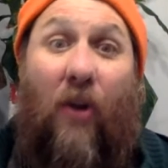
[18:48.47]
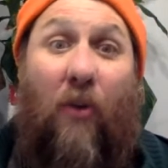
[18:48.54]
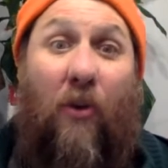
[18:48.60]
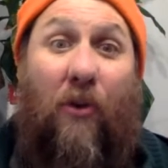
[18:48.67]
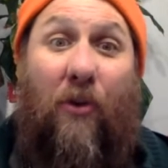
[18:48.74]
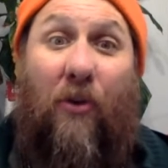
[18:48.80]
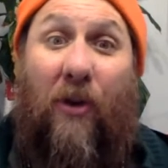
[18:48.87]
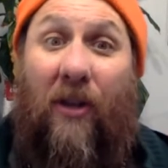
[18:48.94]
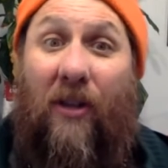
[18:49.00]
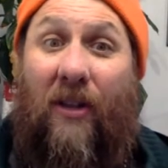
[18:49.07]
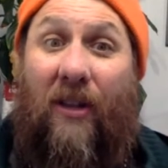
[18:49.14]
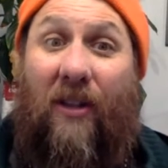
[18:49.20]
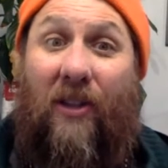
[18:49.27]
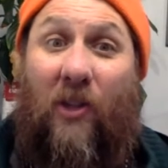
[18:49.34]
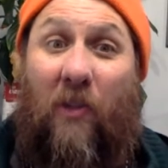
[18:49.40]
We were doing a
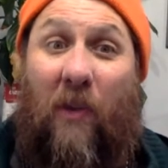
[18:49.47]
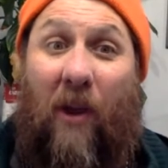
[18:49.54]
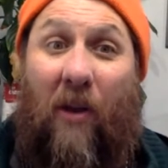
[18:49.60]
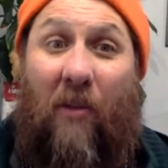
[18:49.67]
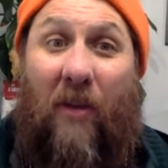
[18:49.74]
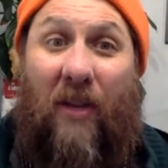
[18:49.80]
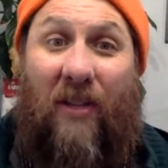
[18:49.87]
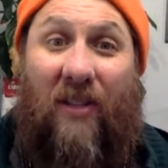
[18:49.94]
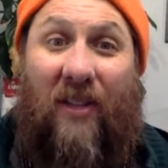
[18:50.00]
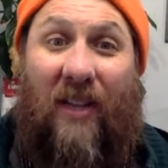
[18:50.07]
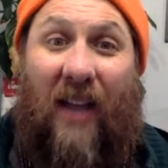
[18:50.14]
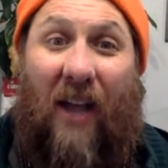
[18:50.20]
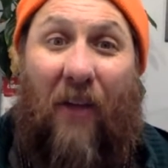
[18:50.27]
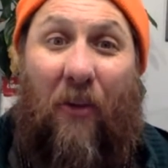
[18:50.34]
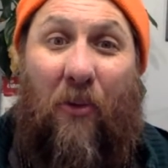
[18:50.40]
little experiment and seeing
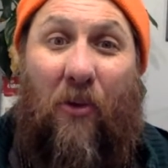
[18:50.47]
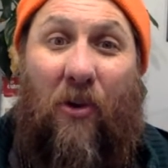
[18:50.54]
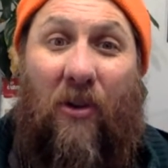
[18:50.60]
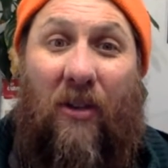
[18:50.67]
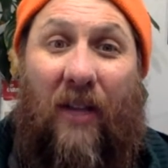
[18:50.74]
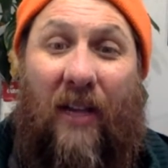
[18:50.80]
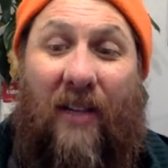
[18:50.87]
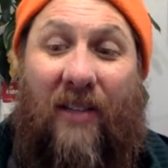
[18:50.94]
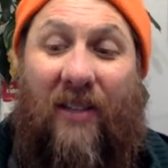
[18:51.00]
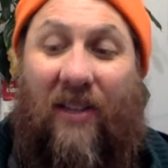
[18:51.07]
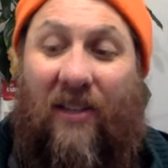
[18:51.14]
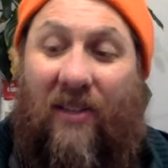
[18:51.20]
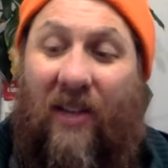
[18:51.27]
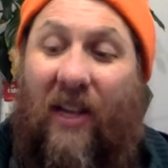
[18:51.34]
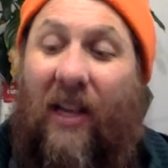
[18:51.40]
how the world likes
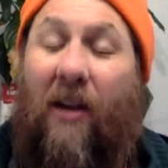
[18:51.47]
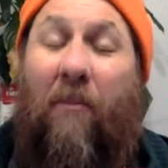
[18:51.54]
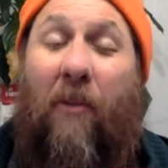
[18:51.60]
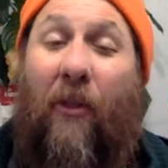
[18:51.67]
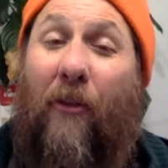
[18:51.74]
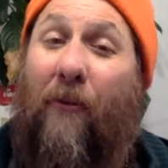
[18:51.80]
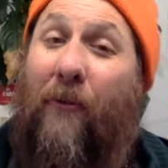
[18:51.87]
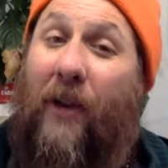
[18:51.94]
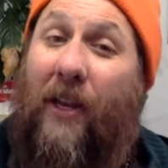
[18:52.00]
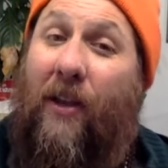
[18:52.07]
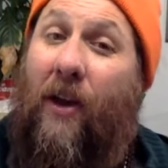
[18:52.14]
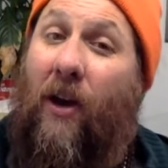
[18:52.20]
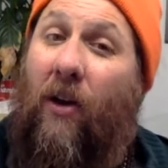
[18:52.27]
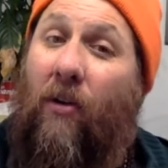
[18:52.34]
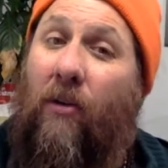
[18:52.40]
it. But the
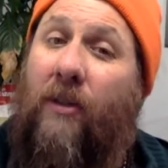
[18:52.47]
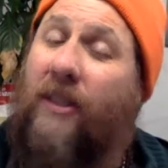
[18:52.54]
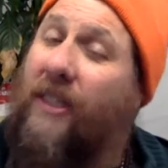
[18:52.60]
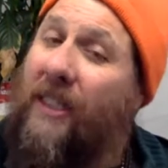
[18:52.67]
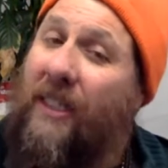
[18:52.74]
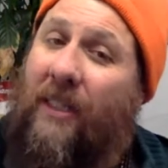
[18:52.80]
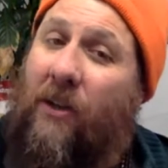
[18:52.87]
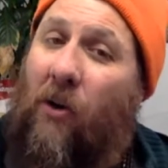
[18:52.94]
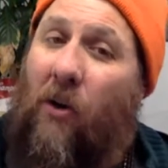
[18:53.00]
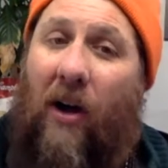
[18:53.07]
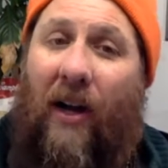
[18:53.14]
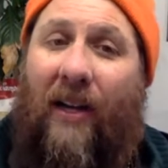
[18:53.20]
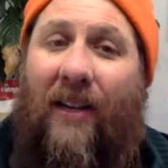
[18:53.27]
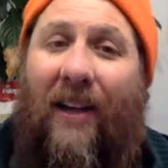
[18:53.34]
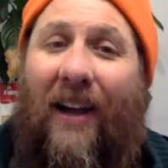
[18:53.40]
video, well,
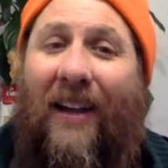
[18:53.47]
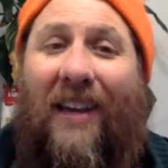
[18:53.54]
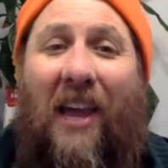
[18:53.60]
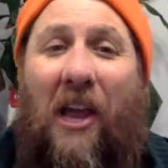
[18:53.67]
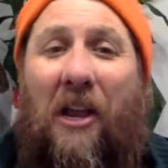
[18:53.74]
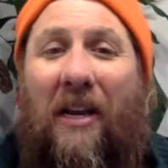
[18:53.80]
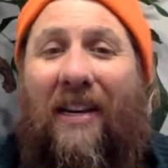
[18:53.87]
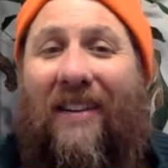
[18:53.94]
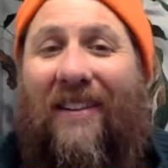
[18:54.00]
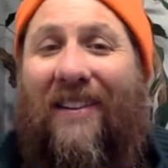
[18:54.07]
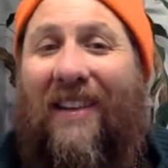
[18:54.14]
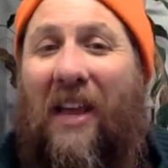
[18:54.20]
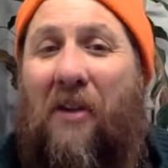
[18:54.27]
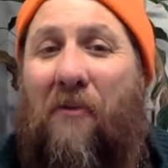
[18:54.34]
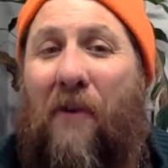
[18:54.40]
I can't
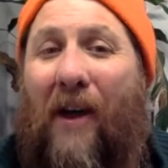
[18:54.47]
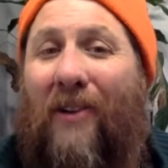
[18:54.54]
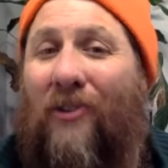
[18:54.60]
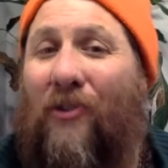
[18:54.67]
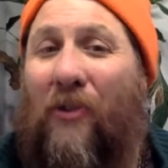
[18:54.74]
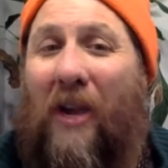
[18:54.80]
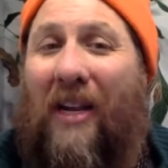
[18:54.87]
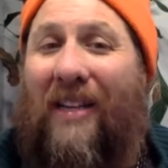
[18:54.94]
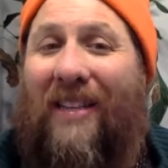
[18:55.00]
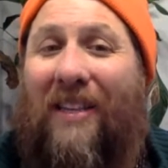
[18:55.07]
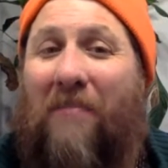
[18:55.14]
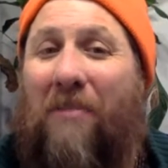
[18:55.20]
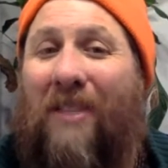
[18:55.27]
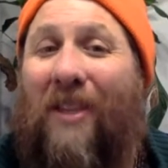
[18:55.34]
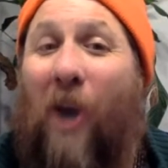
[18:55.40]
vouch for
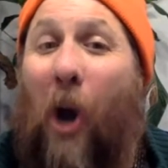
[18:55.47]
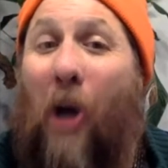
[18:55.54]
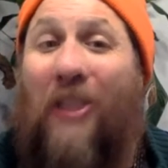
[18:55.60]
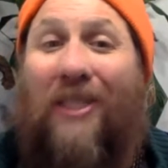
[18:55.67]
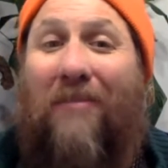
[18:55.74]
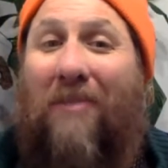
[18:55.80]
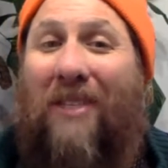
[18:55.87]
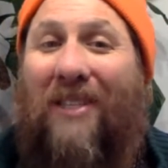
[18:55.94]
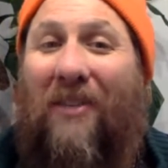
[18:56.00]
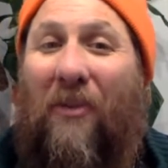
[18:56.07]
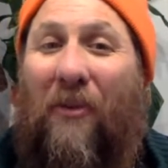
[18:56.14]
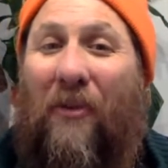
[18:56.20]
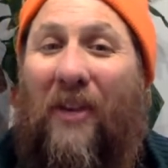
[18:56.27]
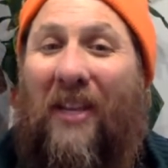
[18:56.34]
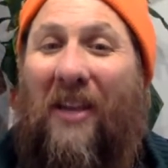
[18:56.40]
anything but the awesomeness of the
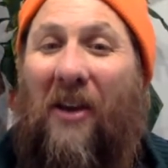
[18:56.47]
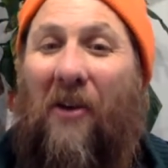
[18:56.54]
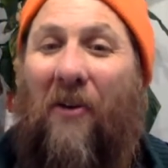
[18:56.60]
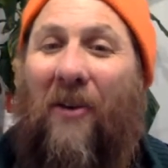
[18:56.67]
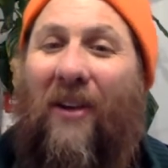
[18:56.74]
video.